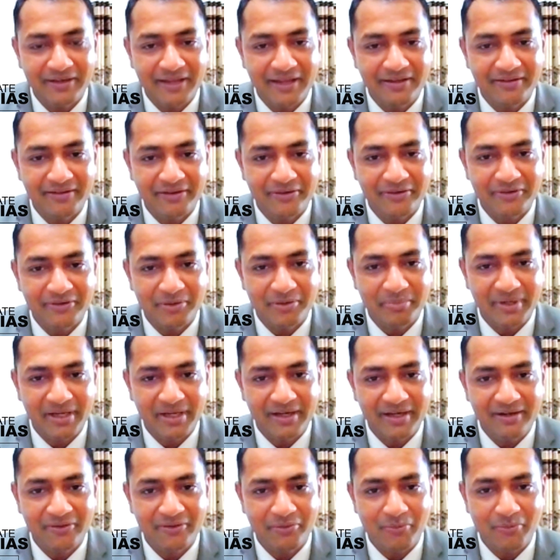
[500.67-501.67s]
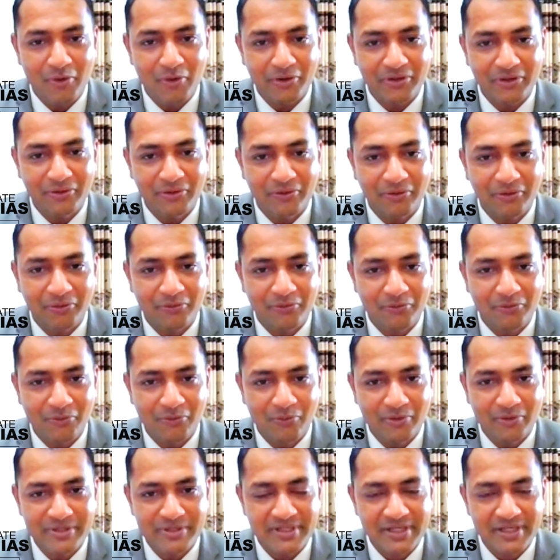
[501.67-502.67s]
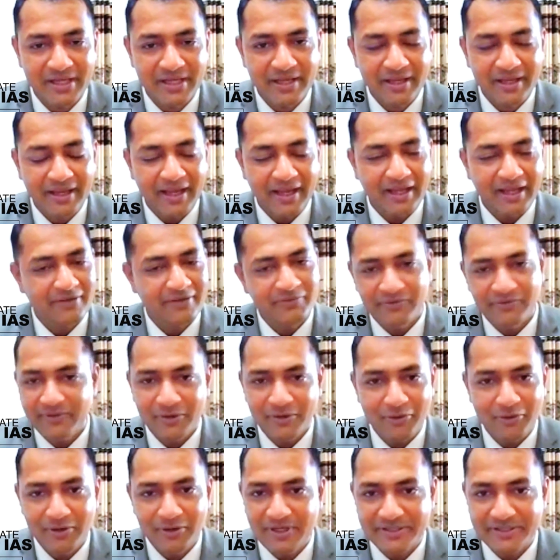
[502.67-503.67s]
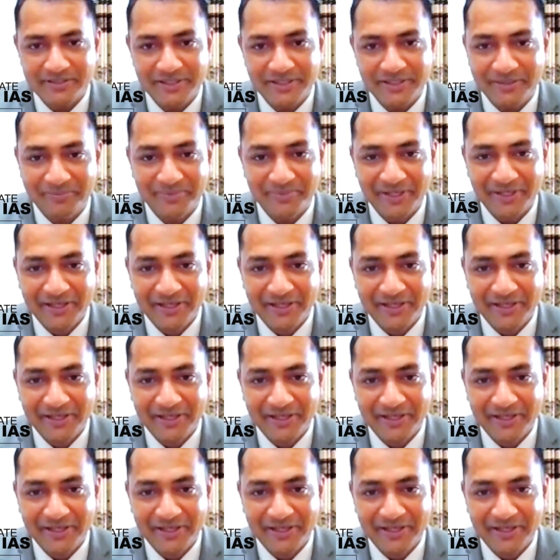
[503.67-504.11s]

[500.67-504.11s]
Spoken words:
riverbed or walking on roads, and we were all asleep.